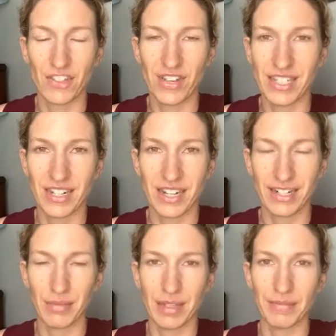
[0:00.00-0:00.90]
fascinating
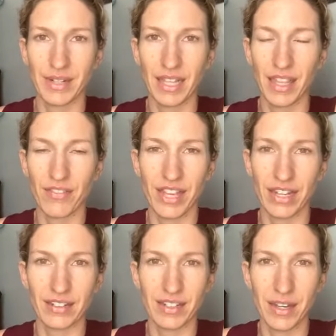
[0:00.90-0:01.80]
to me i love that
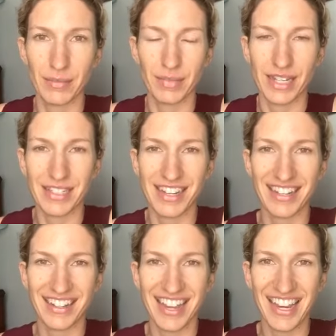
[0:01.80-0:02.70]
as mm-hmm.
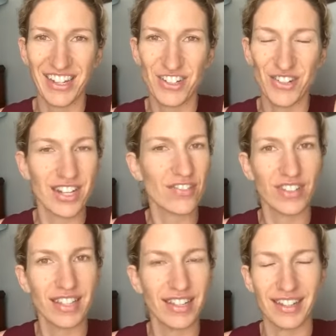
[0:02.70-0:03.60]
i age
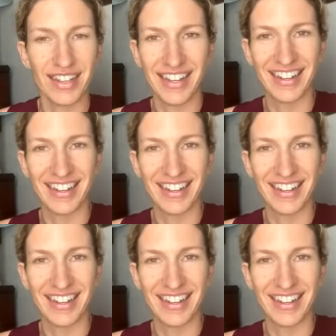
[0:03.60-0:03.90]
gracefully and